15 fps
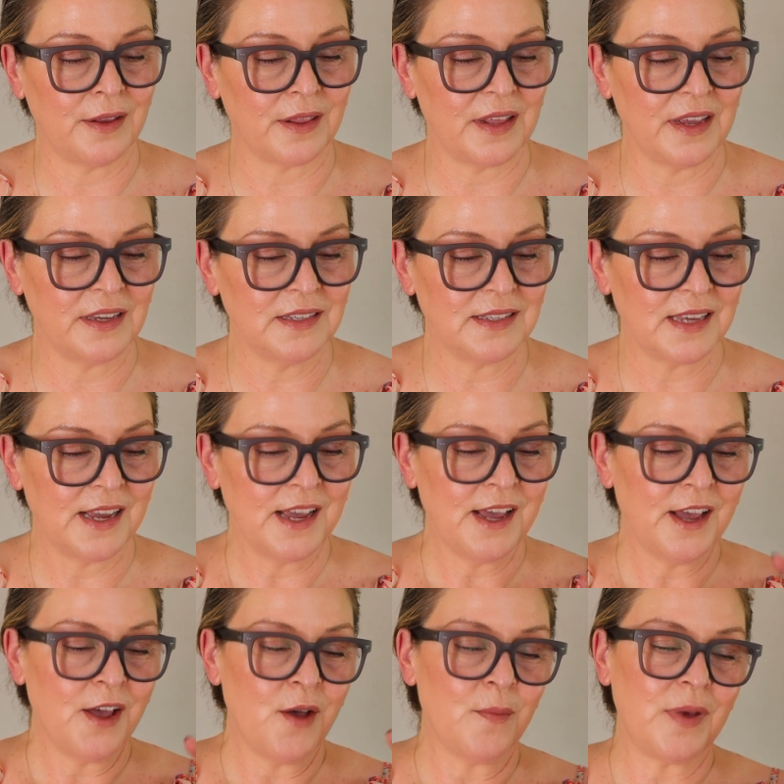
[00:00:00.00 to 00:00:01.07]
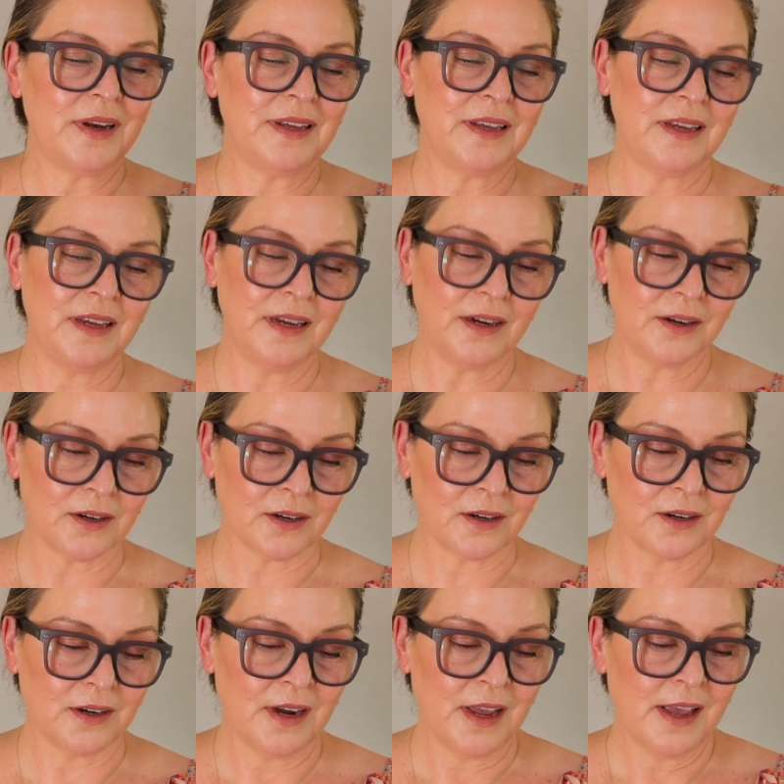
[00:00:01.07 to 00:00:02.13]
things. But
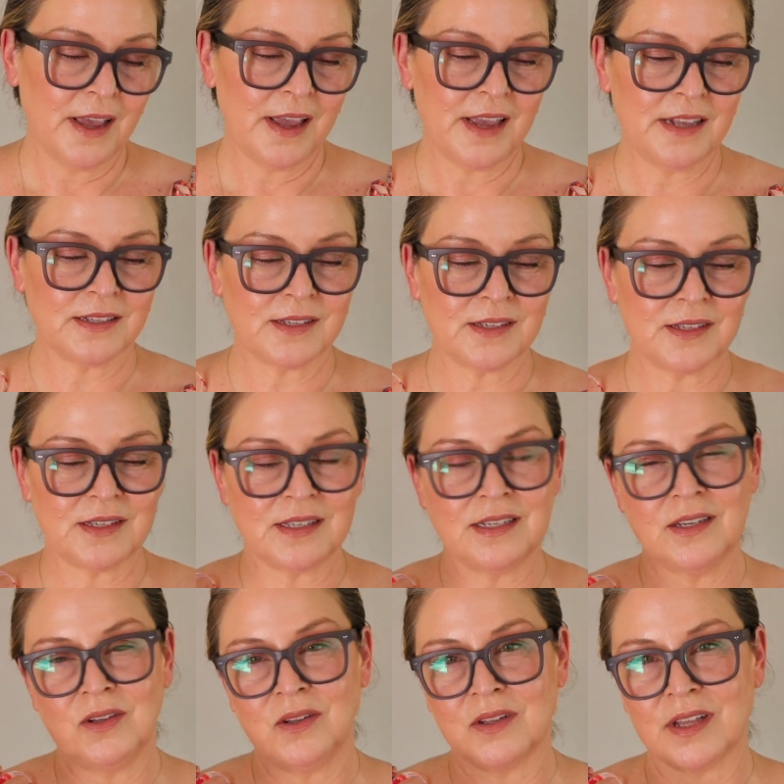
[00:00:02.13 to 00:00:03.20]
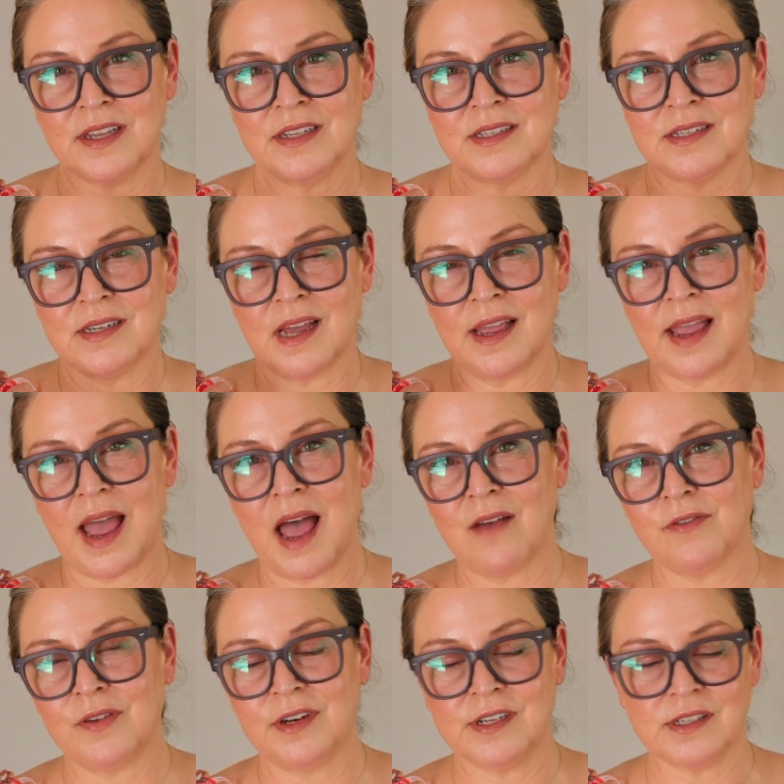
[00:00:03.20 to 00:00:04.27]
here, it's silk, it's
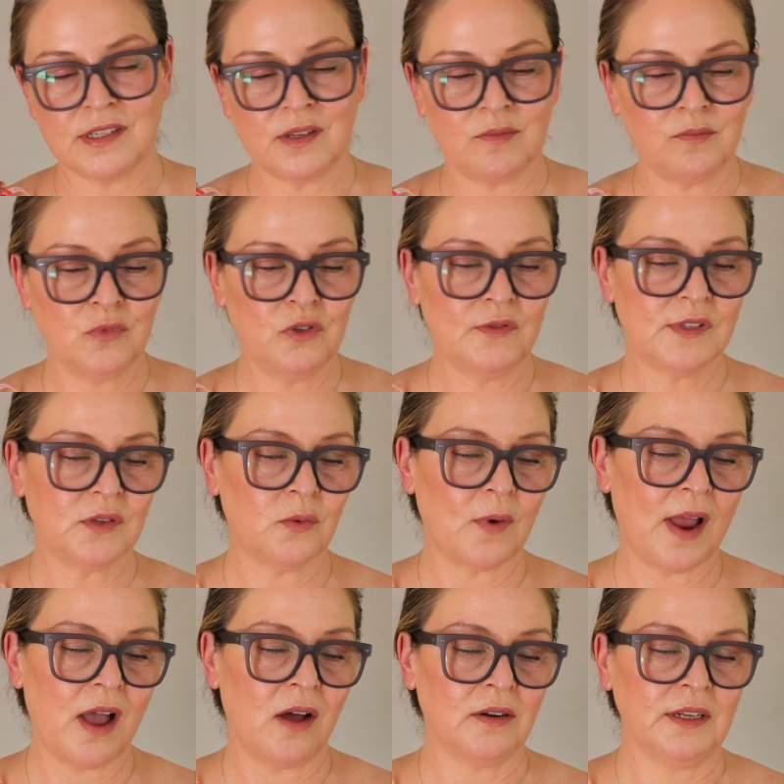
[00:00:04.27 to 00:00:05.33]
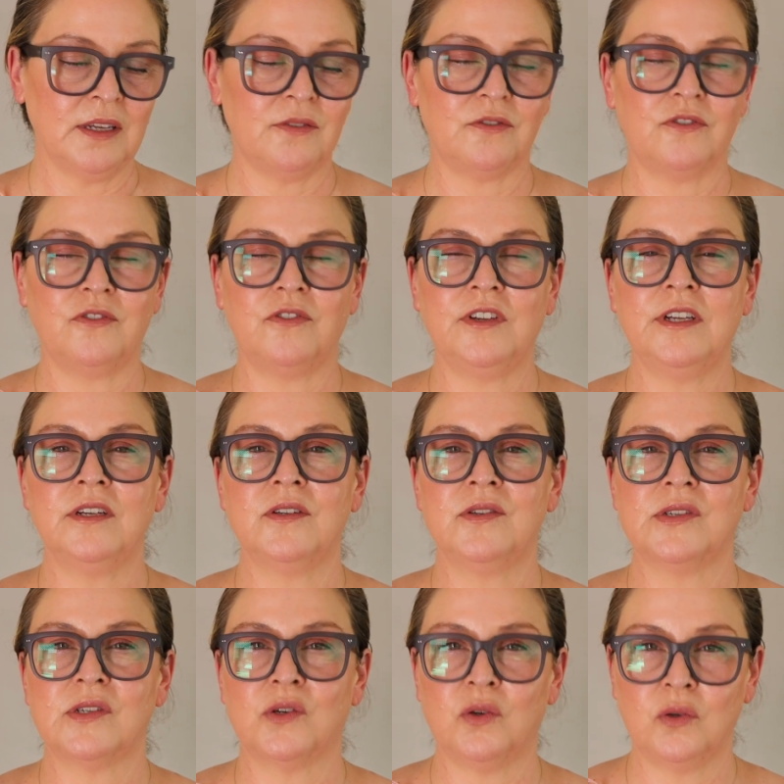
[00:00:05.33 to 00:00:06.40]
diaphanous, it moves around, it
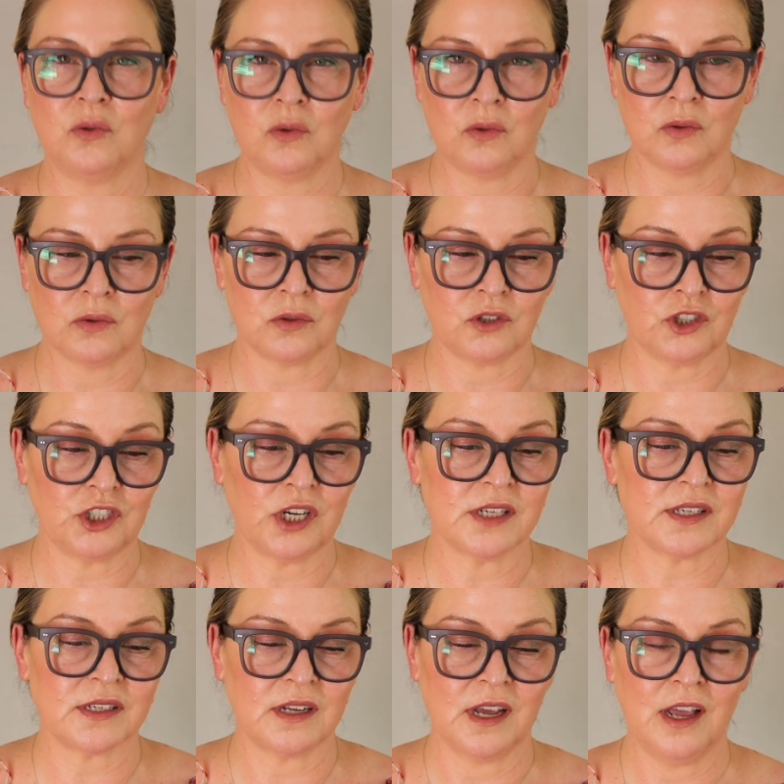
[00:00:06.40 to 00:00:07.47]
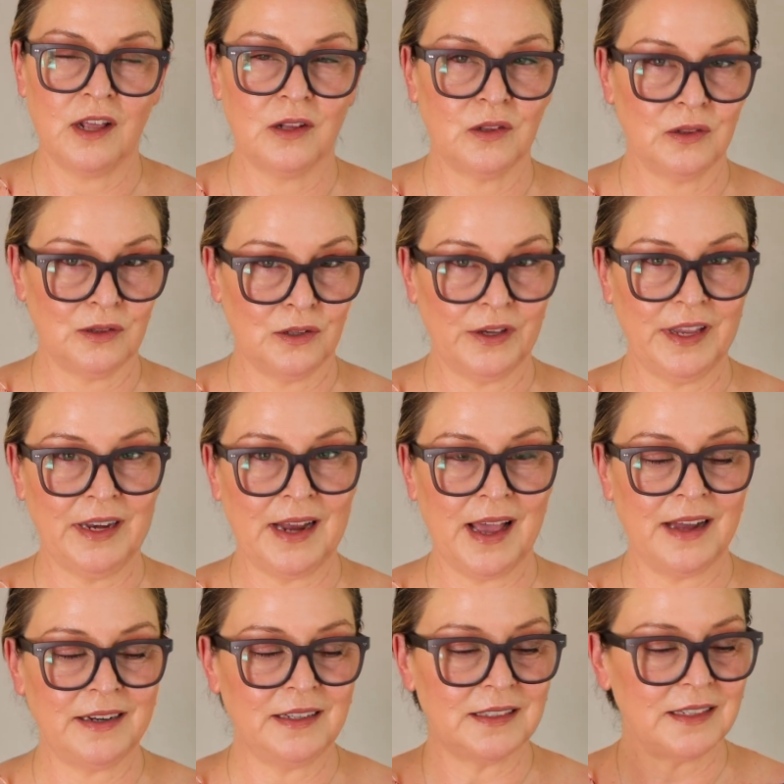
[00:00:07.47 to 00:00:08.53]
feels cool just looking
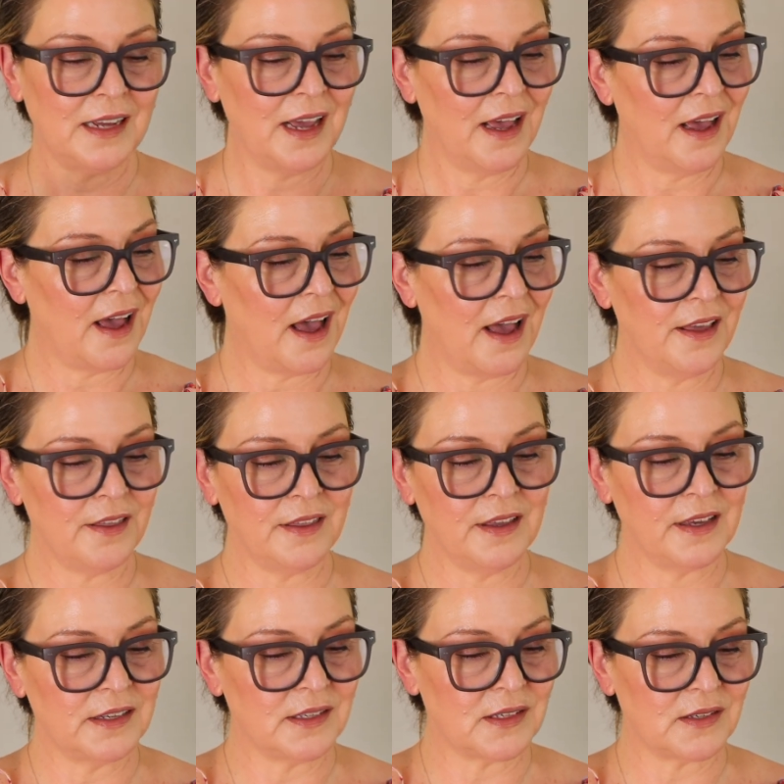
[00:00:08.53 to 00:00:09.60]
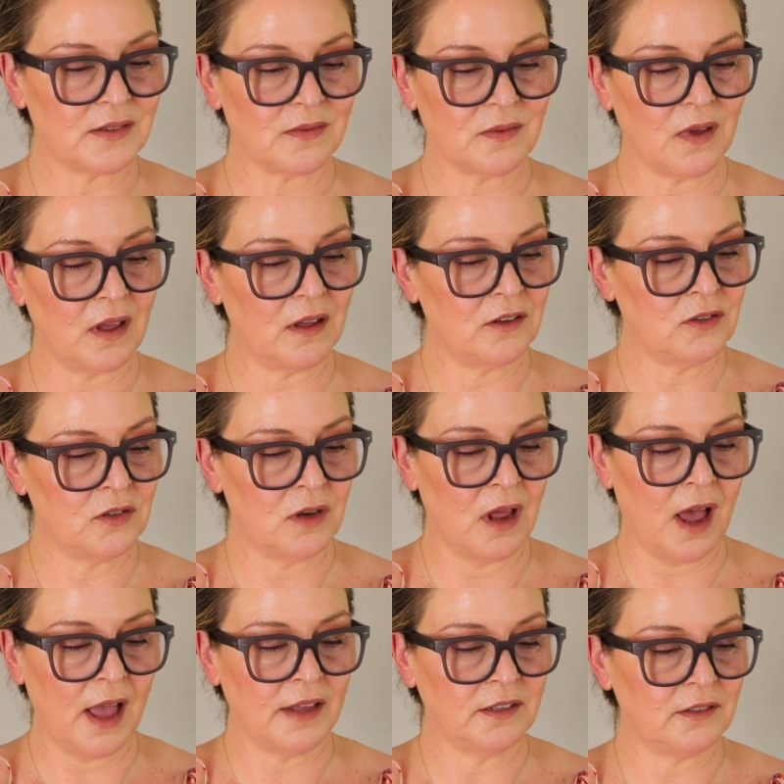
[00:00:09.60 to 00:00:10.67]
at it. I think it's, a,
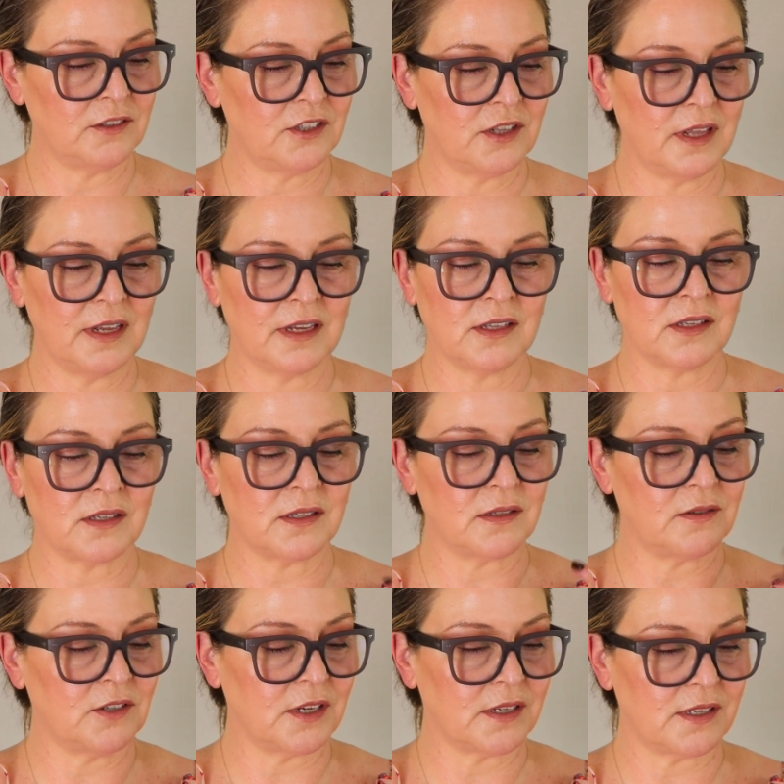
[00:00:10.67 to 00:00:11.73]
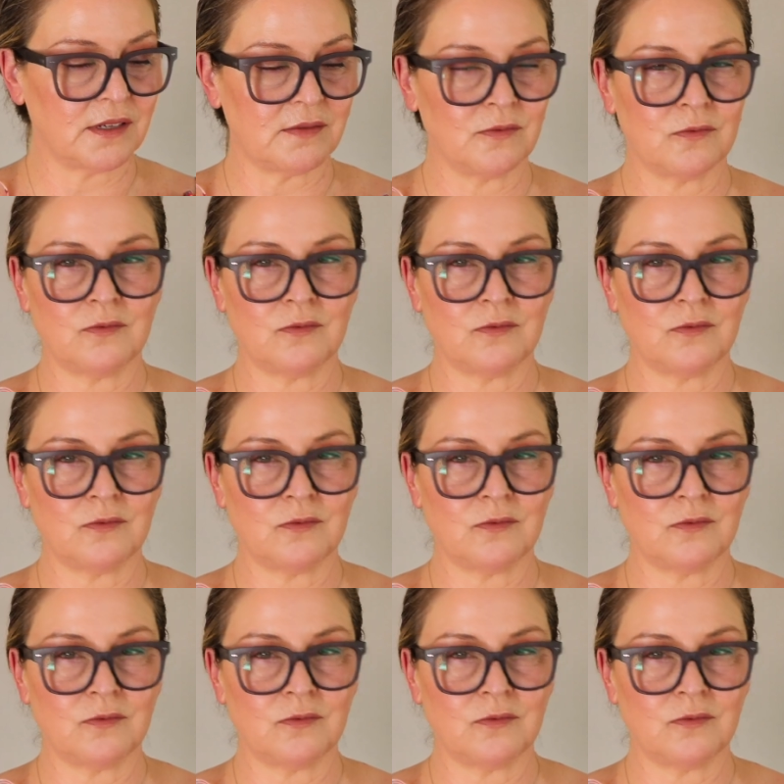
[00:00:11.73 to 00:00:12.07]
I think it's just